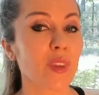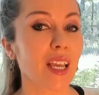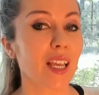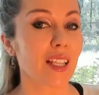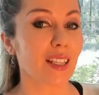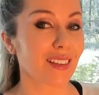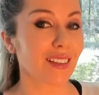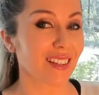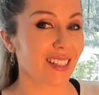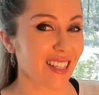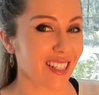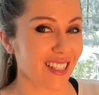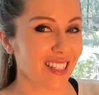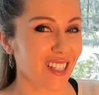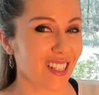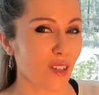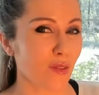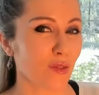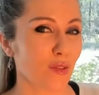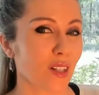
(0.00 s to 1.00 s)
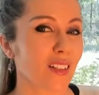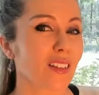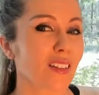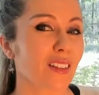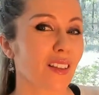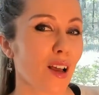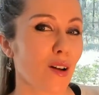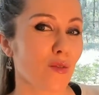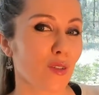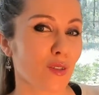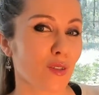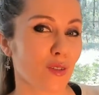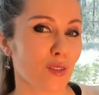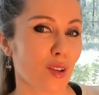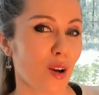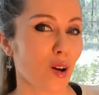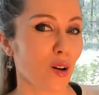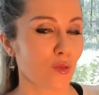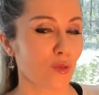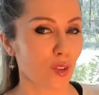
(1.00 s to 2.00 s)
these different levels
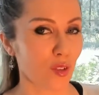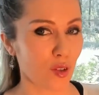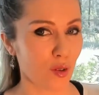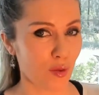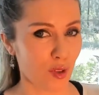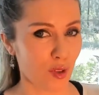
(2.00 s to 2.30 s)
of Egyptian